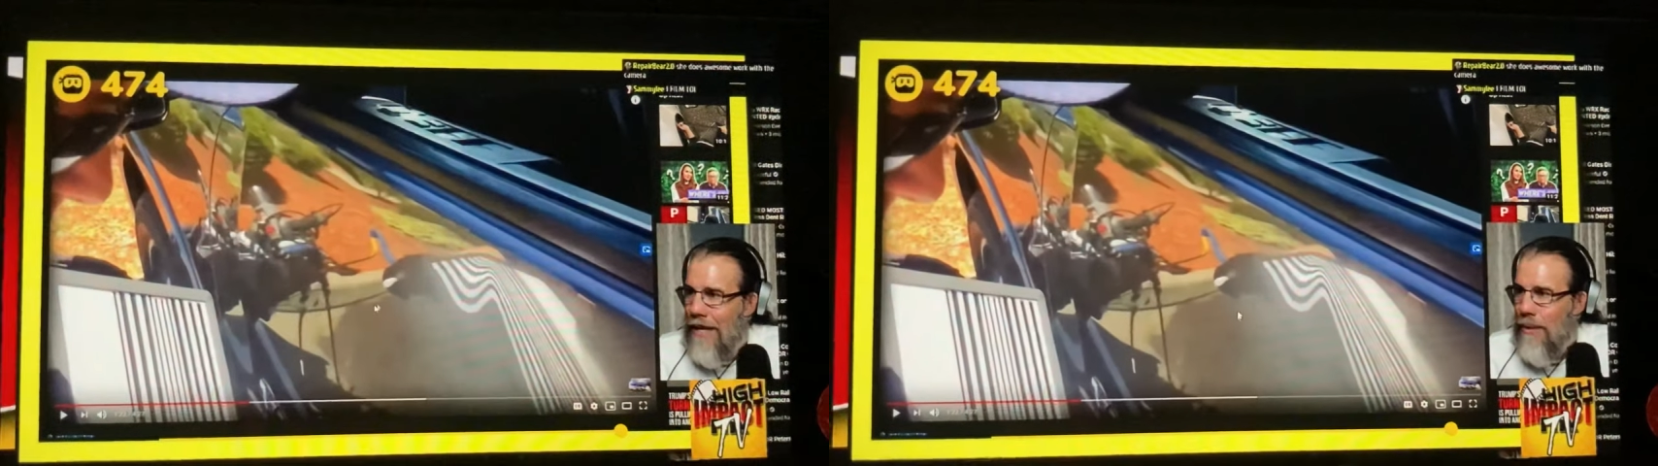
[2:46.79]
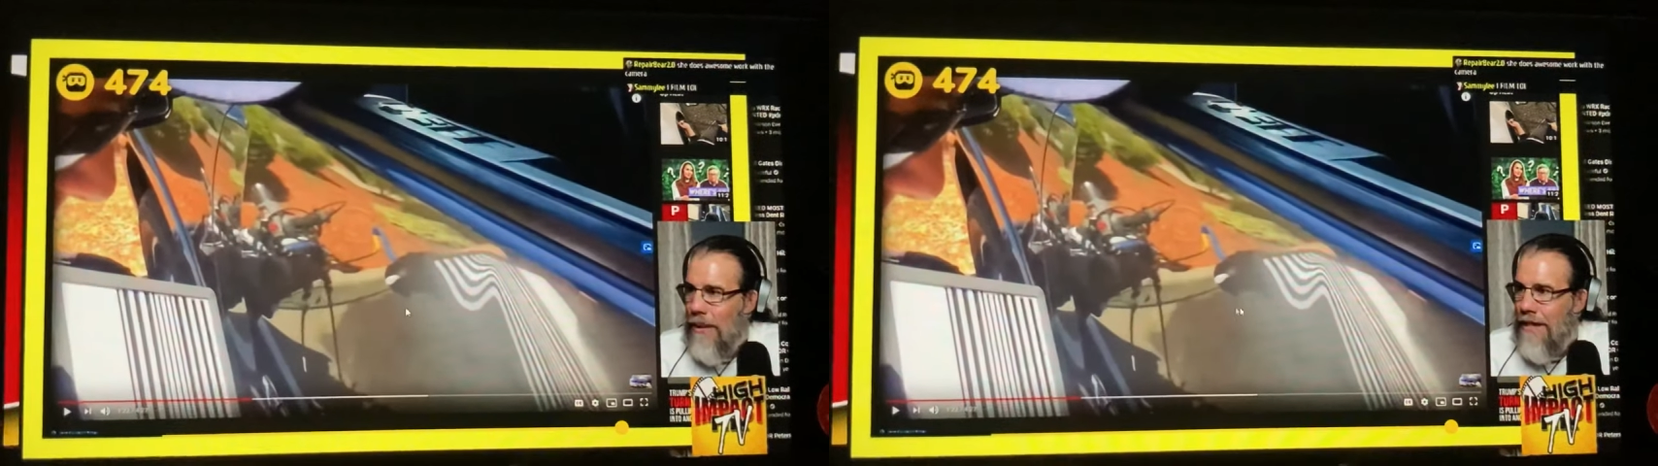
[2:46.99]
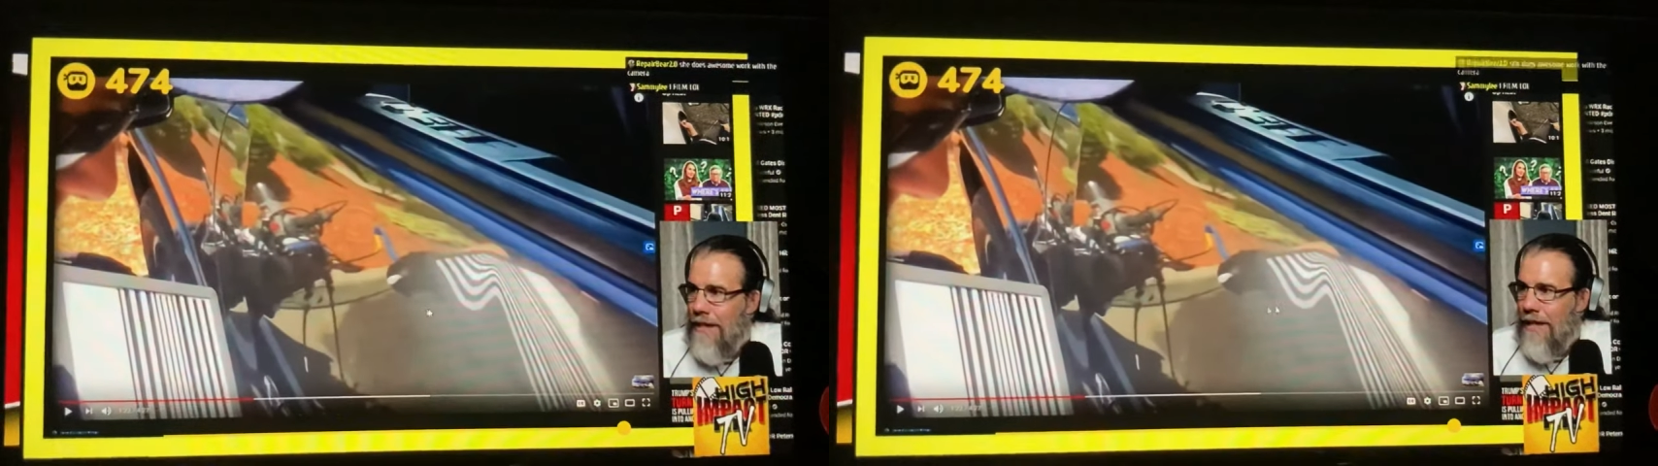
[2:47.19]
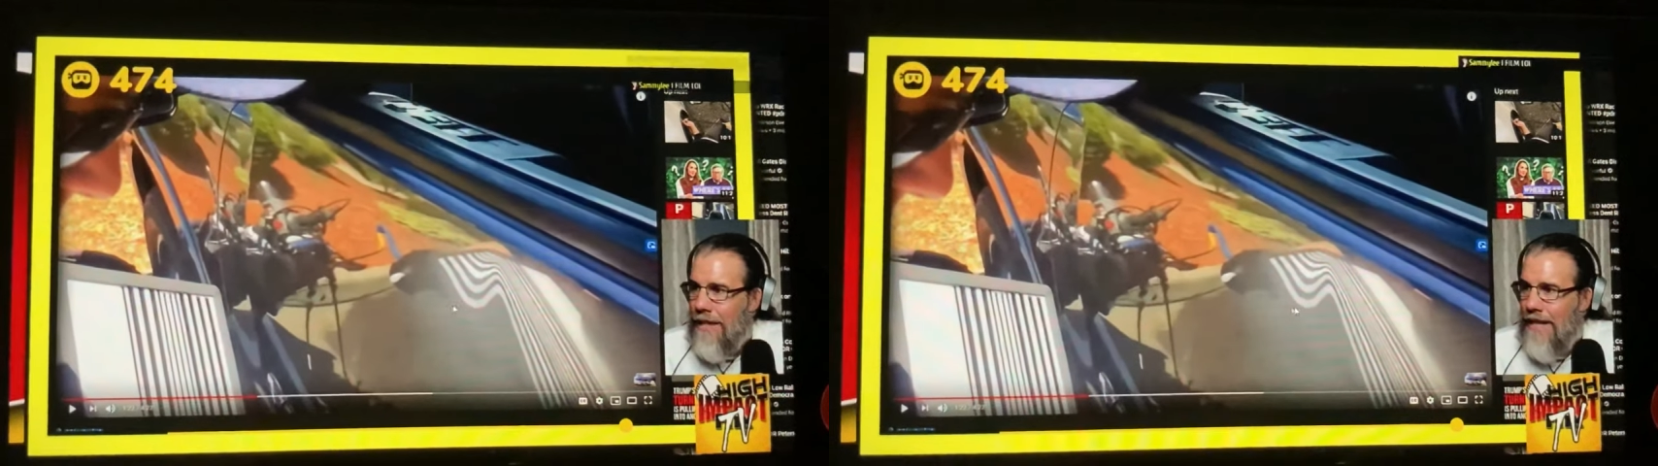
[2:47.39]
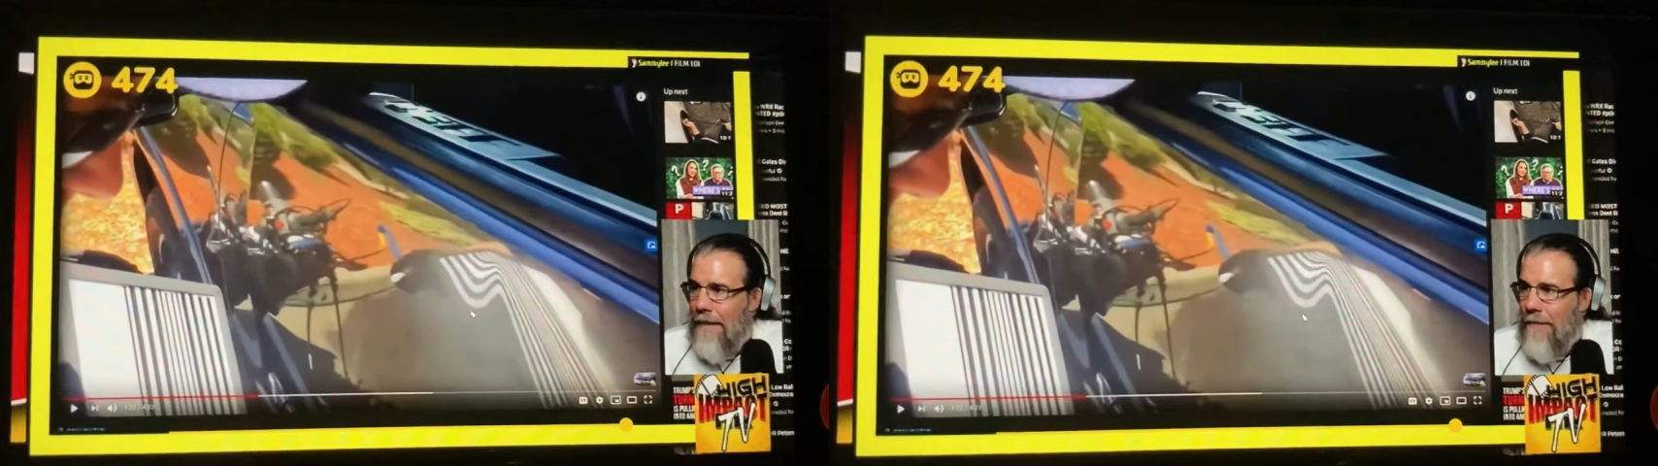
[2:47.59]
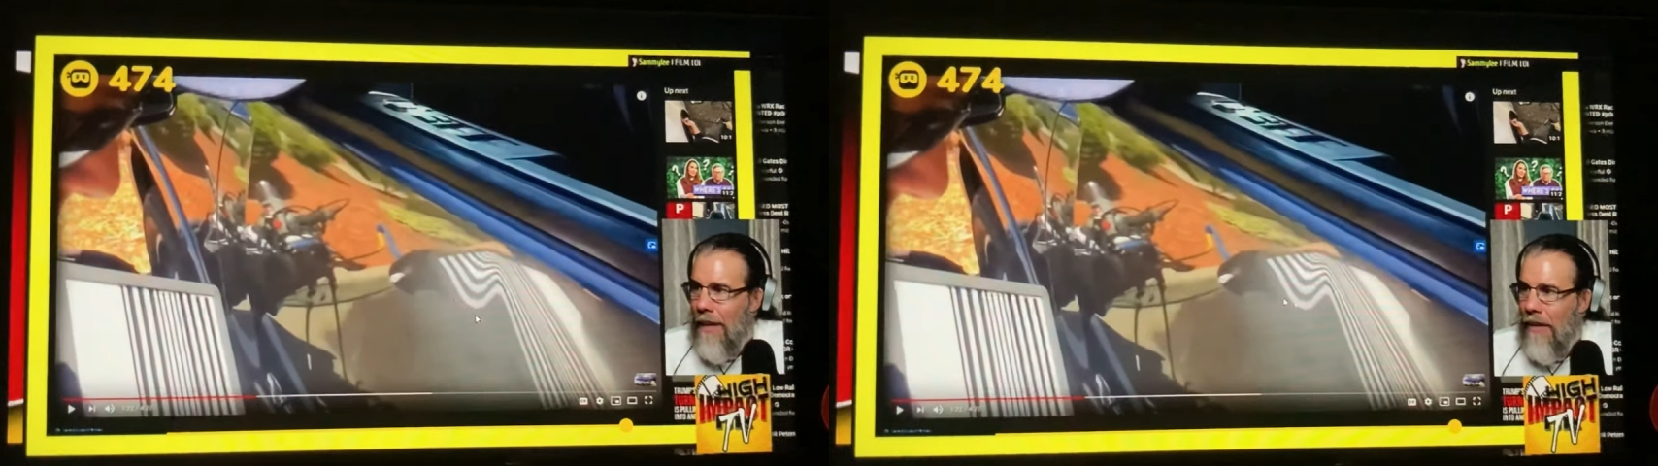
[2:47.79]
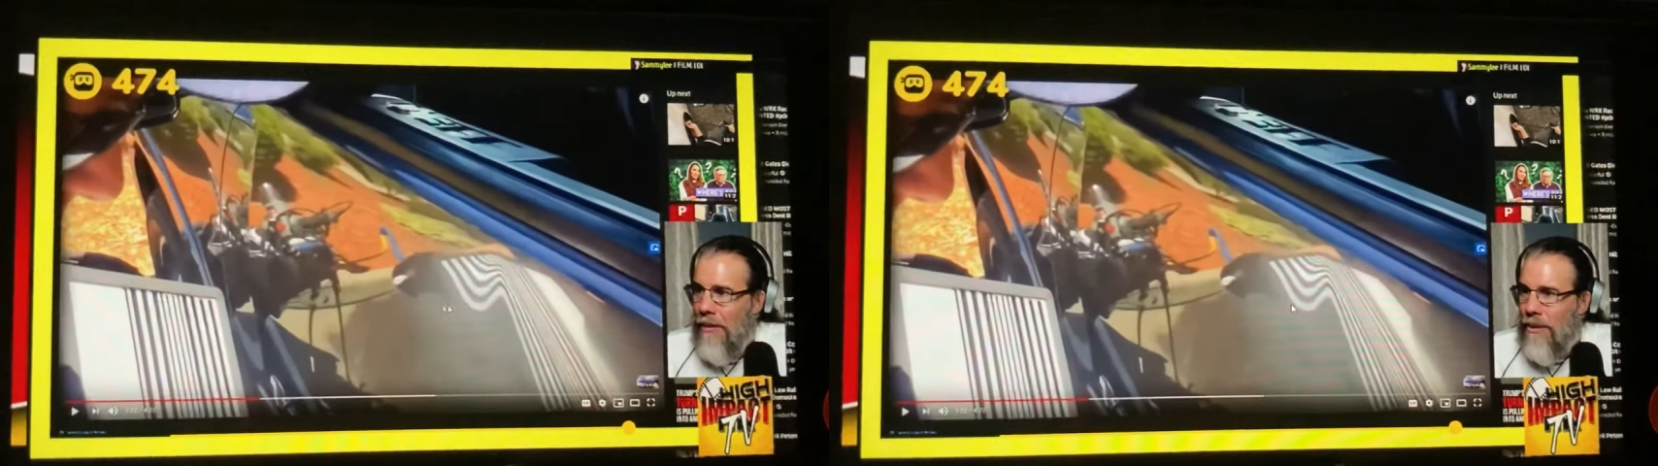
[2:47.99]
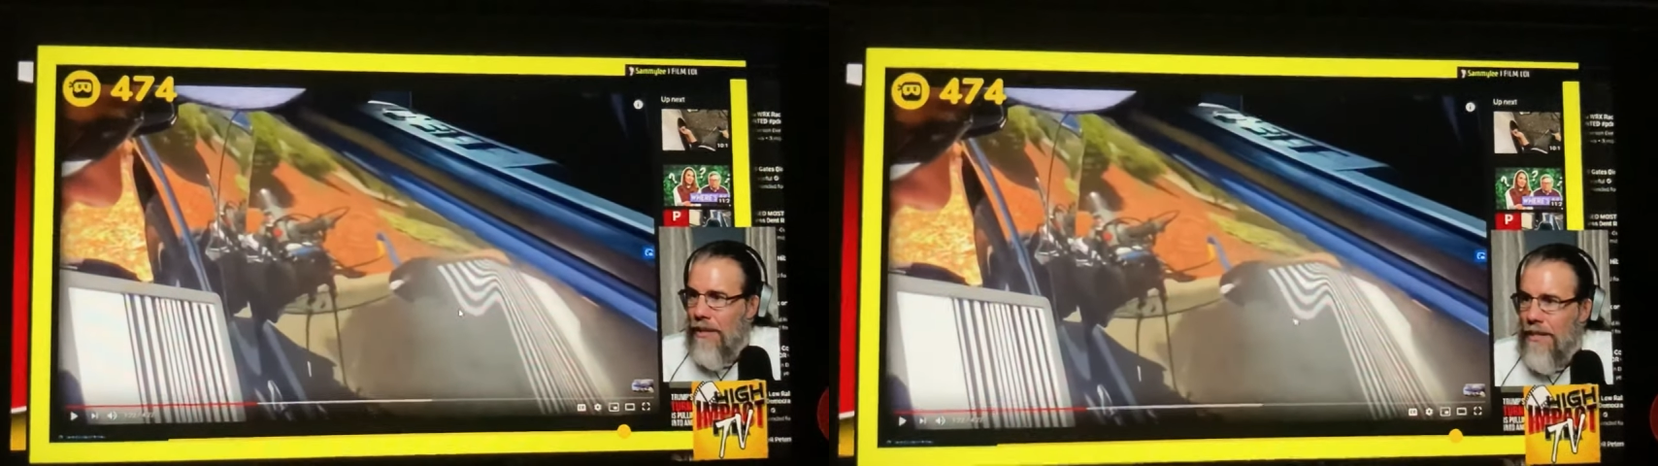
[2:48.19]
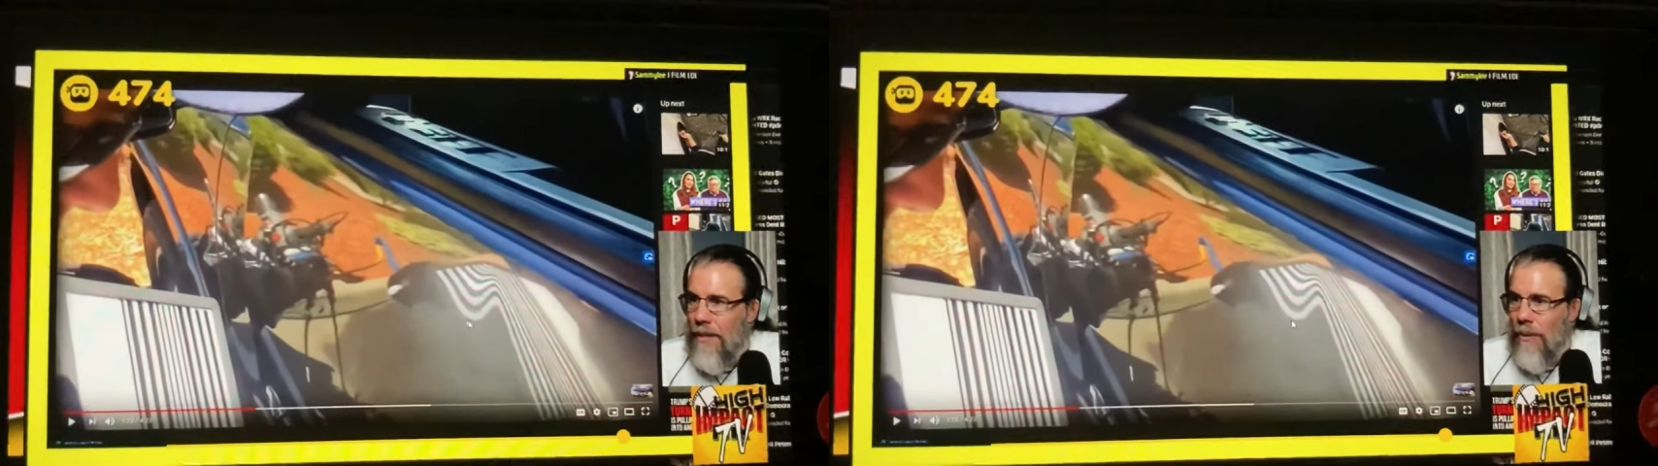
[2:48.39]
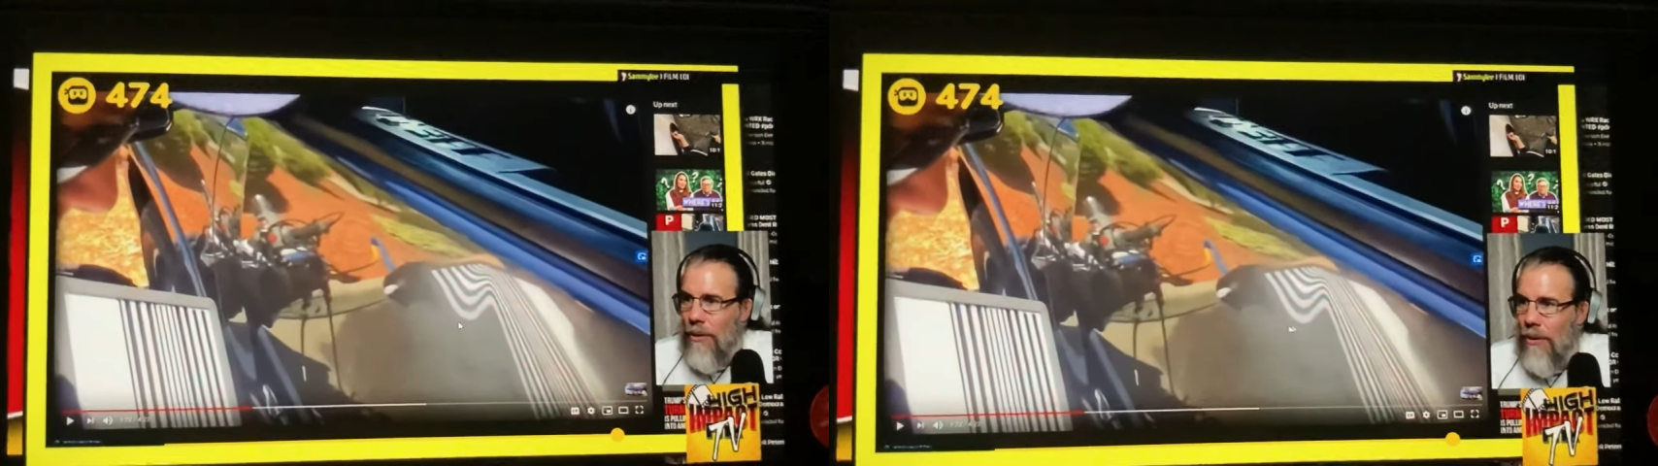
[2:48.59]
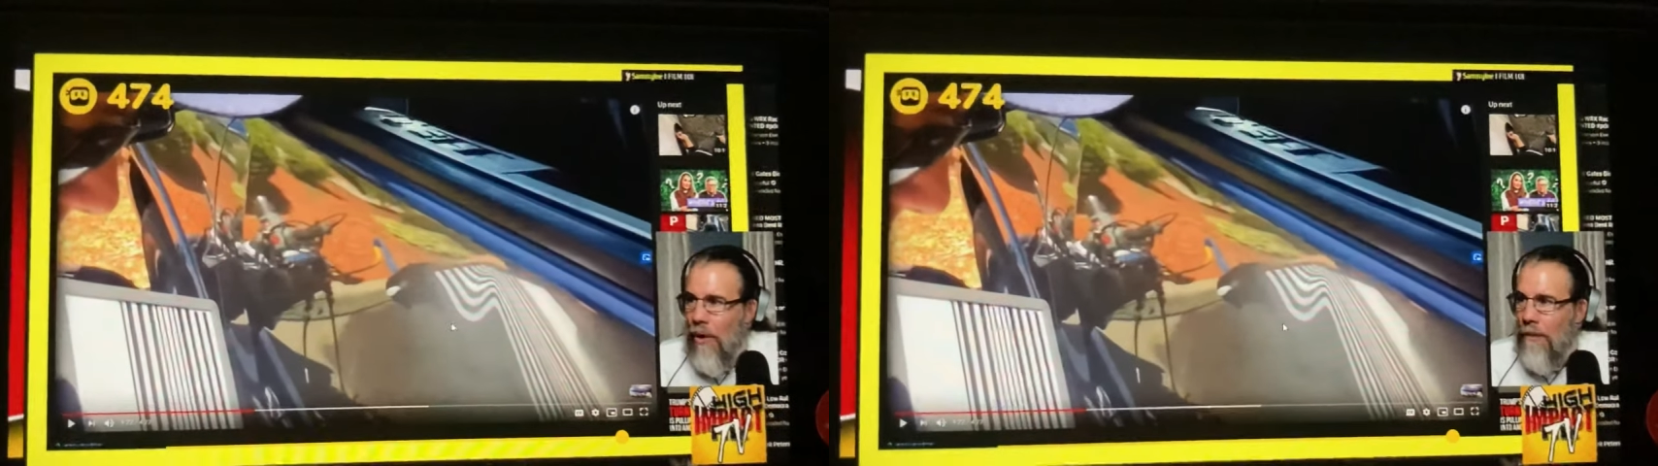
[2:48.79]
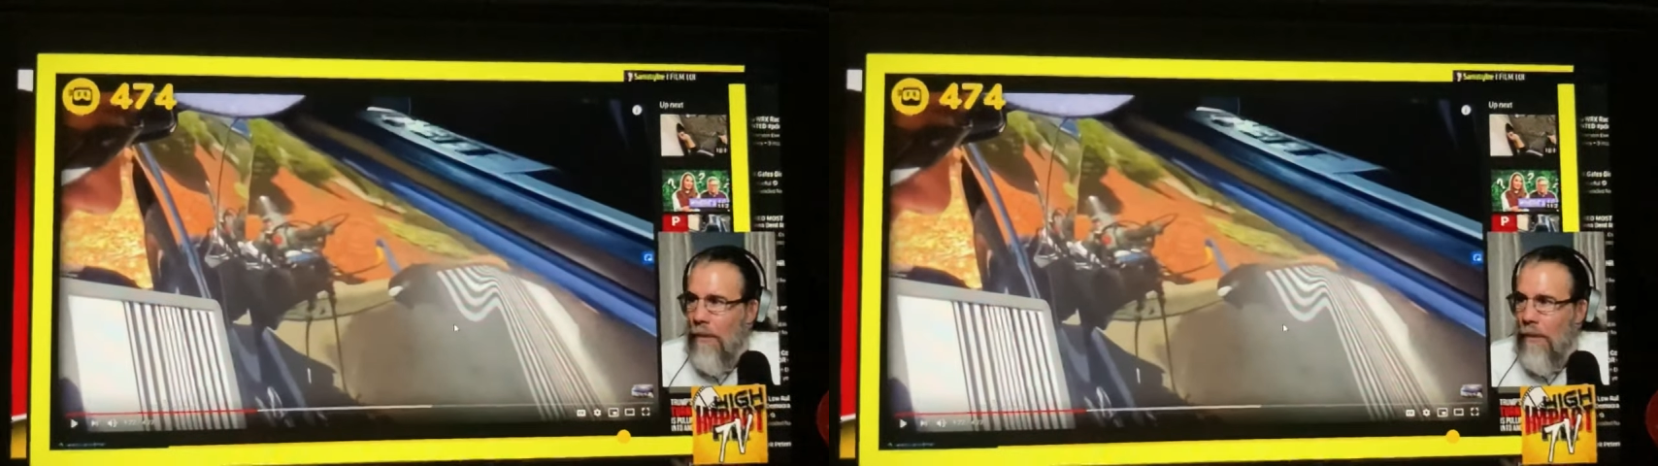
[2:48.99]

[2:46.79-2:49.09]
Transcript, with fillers: You can see the dent better and you can see where you're going,